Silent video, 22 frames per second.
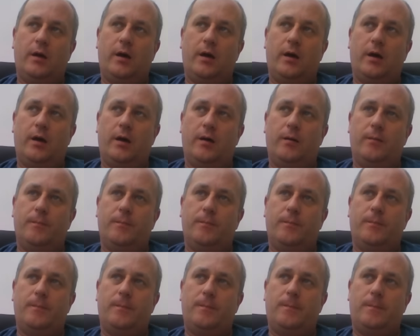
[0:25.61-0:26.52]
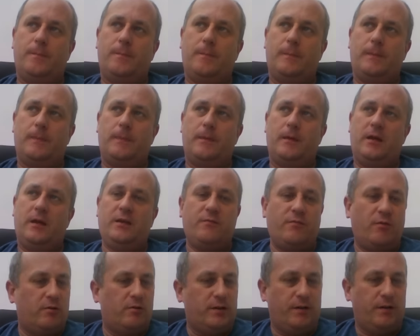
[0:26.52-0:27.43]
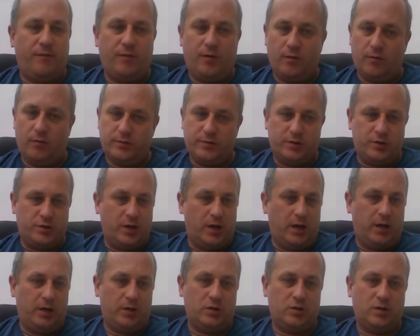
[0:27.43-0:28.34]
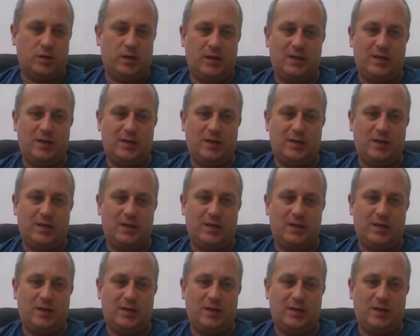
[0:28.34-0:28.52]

um, he's very difficult to change.